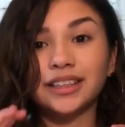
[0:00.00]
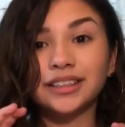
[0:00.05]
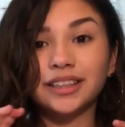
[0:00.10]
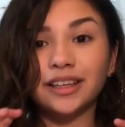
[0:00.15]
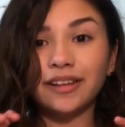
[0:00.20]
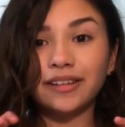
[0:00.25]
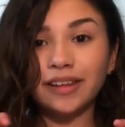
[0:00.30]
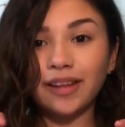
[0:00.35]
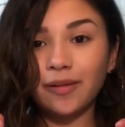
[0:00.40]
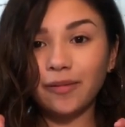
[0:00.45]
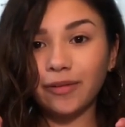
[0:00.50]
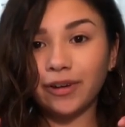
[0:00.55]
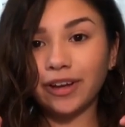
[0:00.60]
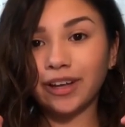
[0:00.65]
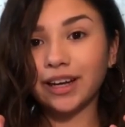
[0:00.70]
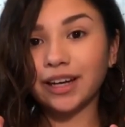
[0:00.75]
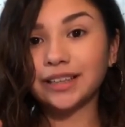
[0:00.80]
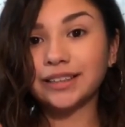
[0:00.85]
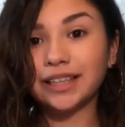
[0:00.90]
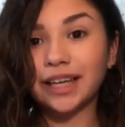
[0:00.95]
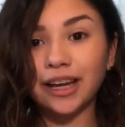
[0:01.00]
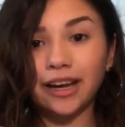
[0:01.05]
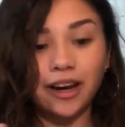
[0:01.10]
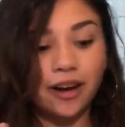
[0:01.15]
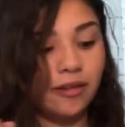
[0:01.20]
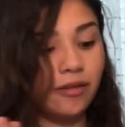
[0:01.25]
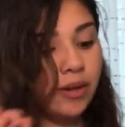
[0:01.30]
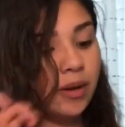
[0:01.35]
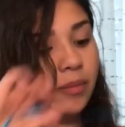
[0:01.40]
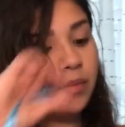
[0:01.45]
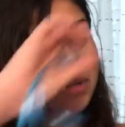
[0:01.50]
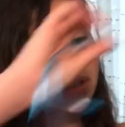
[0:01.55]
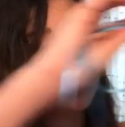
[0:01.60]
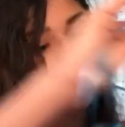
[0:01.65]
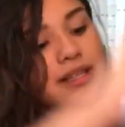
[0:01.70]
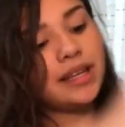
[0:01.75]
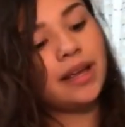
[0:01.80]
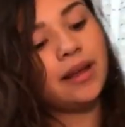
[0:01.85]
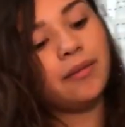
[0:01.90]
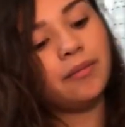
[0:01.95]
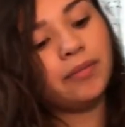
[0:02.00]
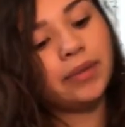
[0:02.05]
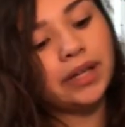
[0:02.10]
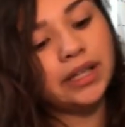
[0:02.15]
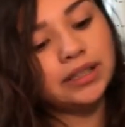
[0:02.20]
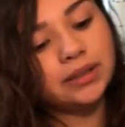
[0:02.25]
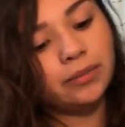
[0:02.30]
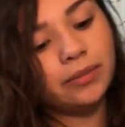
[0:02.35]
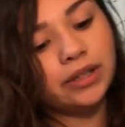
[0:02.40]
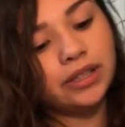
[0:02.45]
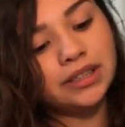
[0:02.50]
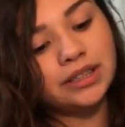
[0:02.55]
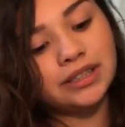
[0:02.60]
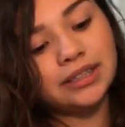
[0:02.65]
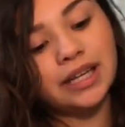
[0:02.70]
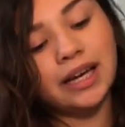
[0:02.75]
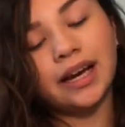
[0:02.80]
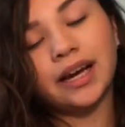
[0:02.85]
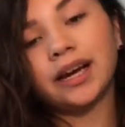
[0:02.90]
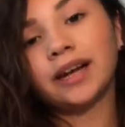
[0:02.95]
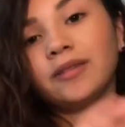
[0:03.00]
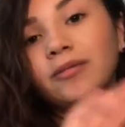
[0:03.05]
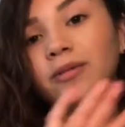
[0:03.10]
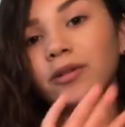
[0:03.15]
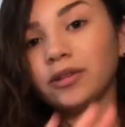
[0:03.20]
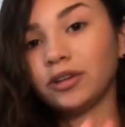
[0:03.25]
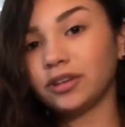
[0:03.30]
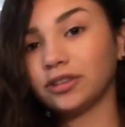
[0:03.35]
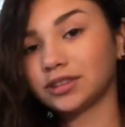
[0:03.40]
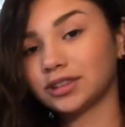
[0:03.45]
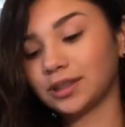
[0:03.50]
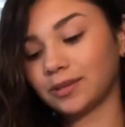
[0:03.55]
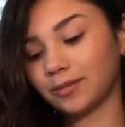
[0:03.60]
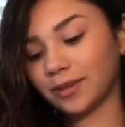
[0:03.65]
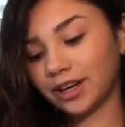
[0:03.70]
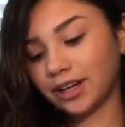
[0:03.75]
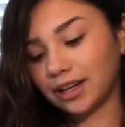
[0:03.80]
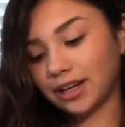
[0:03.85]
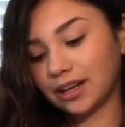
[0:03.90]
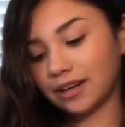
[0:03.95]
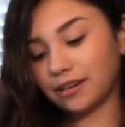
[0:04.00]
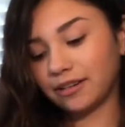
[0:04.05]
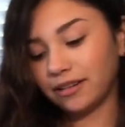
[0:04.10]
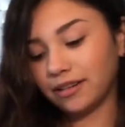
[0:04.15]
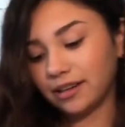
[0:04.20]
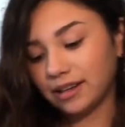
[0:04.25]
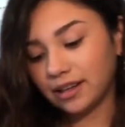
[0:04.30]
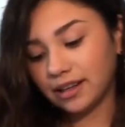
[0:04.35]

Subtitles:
So then we're going to take our ribbons and place them on the side. We'll use them right now.